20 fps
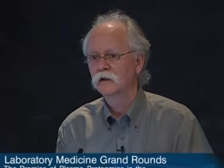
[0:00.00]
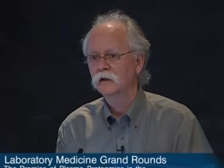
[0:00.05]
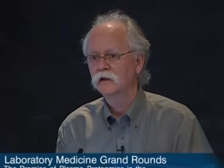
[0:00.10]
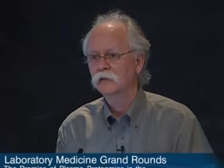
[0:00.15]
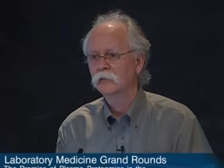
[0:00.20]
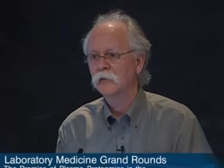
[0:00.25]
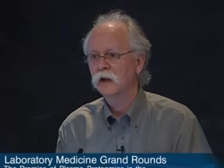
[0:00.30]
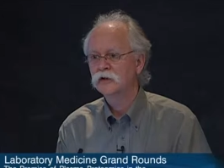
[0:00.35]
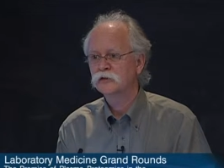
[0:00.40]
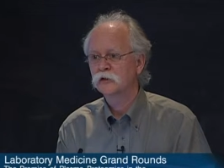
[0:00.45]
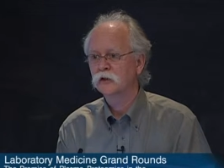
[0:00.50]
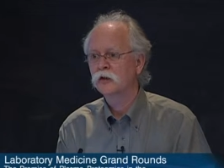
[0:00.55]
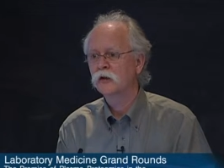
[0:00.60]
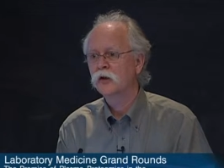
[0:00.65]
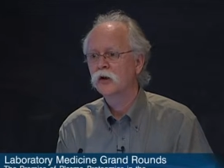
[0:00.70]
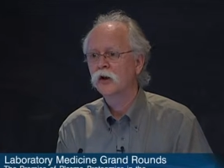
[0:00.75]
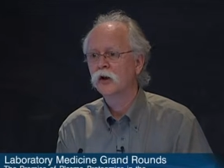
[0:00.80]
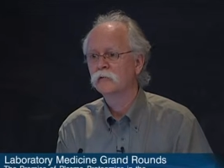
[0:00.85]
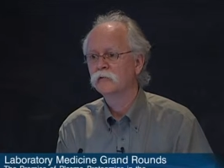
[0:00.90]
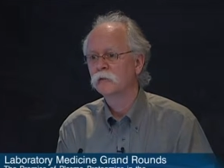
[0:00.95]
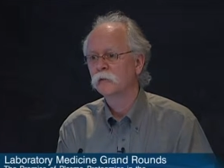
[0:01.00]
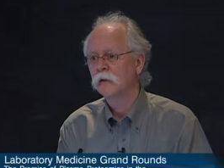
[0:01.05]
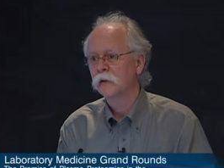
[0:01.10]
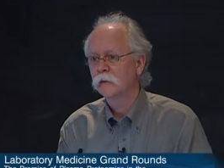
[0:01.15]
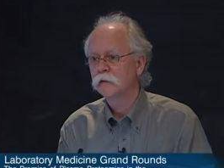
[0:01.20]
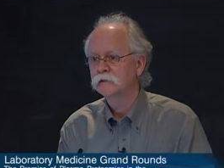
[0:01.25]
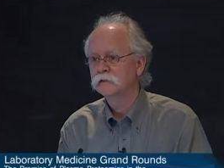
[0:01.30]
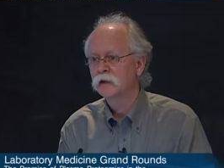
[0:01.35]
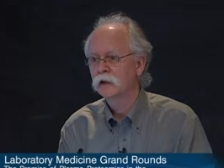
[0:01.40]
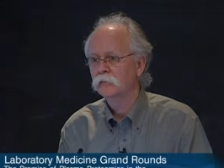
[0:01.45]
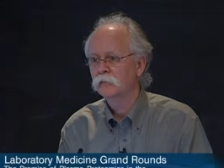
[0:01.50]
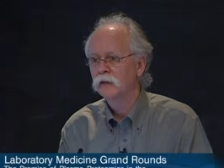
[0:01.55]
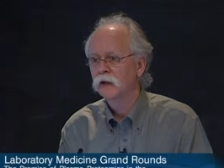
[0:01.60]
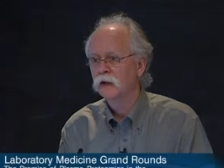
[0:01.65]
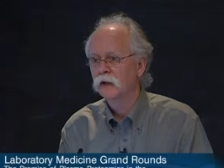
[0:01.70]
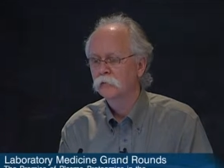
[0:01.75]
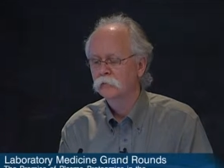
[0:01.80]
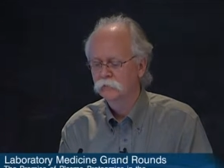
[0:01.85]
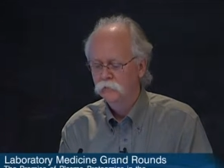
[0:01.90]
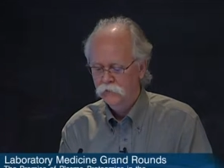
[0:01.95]
to measuring all of them at the same
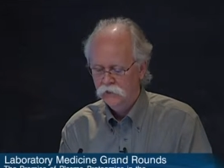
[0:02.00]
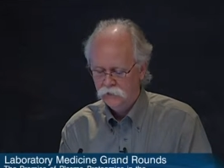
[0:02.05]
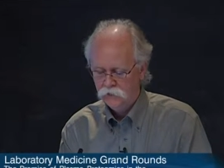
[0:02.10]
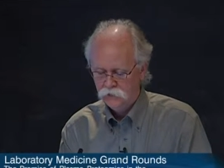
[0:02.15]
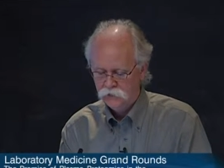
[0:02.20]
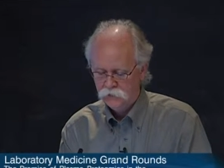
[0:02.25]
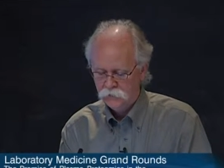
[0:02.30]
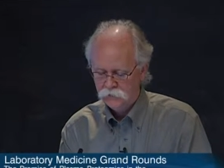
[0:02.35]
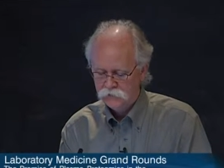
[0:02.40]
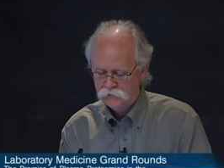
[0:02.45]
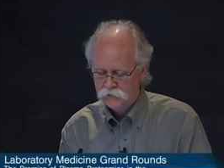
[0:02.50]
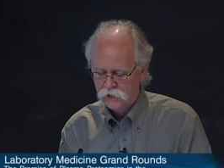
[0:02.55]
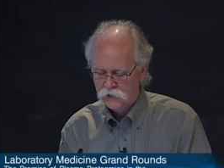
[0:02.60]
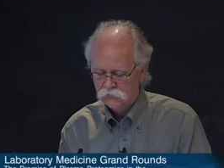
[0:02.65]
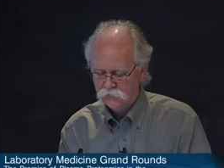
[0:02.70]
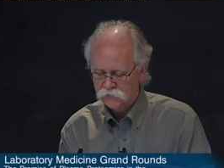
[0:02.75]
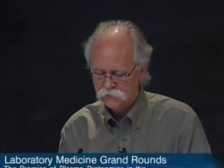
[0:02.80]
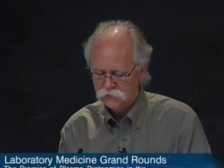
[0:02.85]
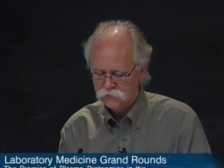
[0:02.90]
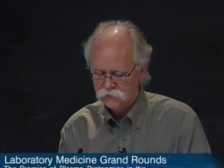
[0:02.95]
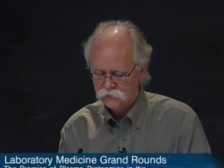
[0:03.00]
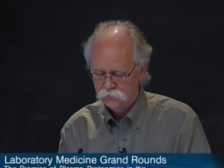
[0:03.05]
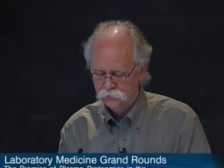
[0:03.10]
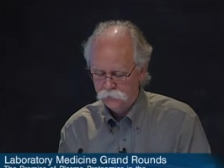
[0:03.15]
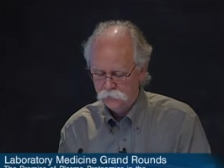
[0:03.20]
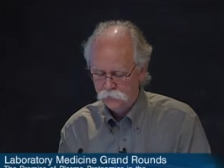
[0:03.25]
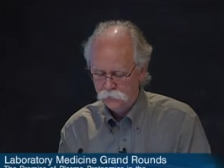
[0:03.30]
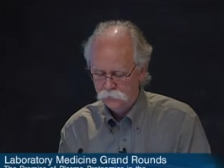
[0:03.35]
time in this kind of a system.